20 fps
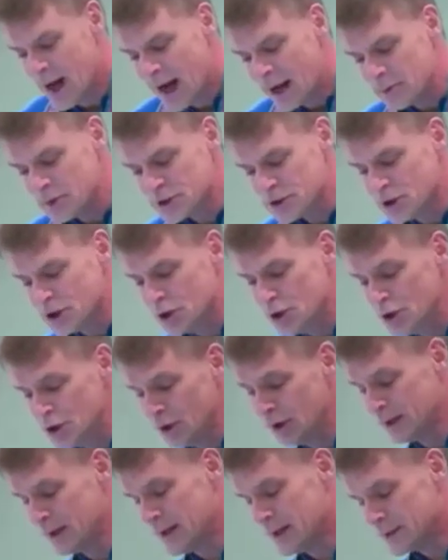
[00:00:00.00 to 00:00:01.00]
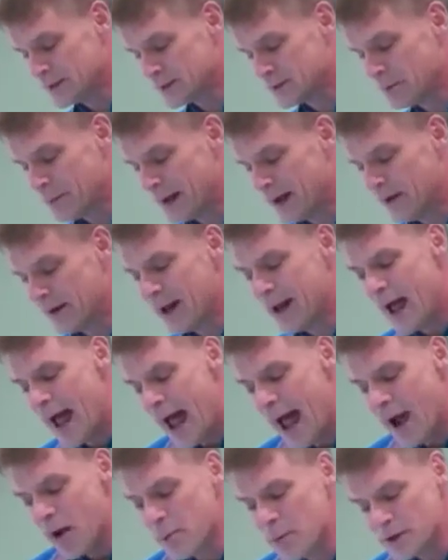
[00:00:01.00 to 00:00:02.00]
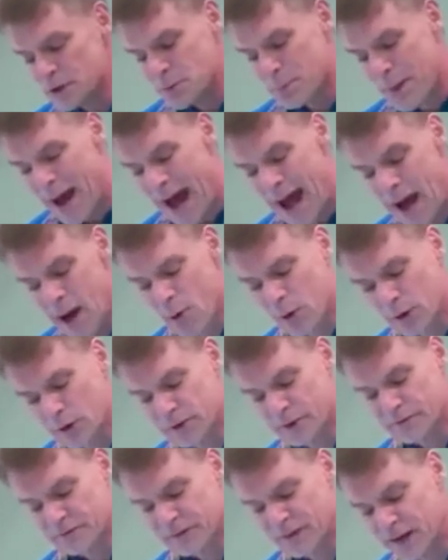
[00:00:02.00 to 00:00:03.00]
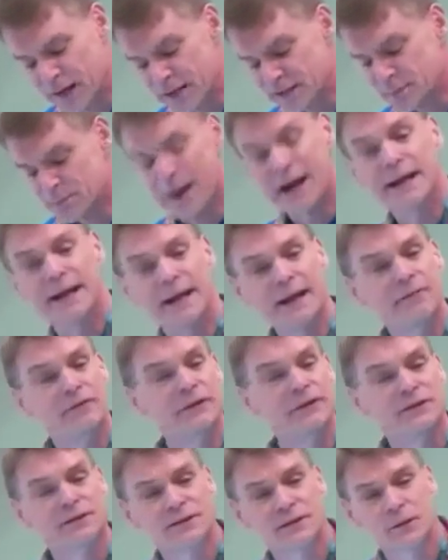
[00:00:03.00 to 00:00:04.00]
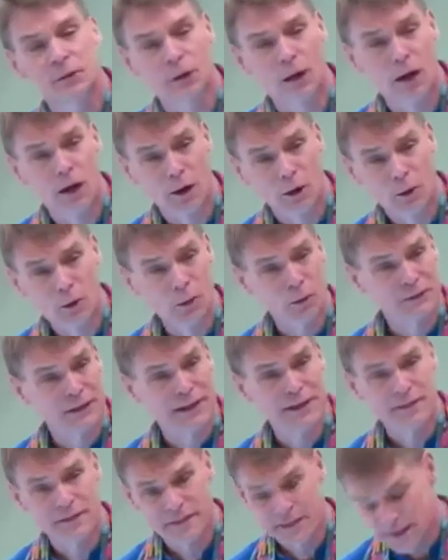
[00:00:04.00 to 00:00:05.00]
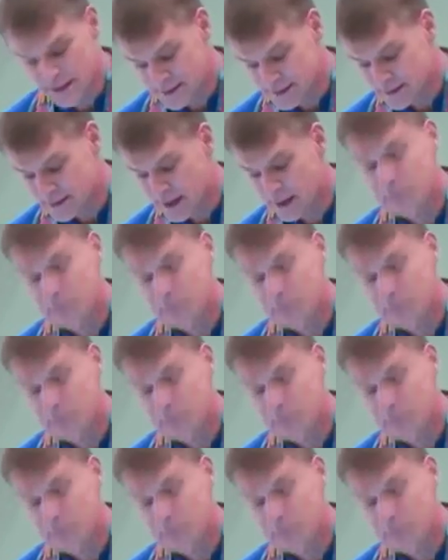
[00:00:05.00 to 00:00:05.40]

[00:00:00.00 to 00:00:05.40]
I was curious about how much power the phrase might even still hold in this,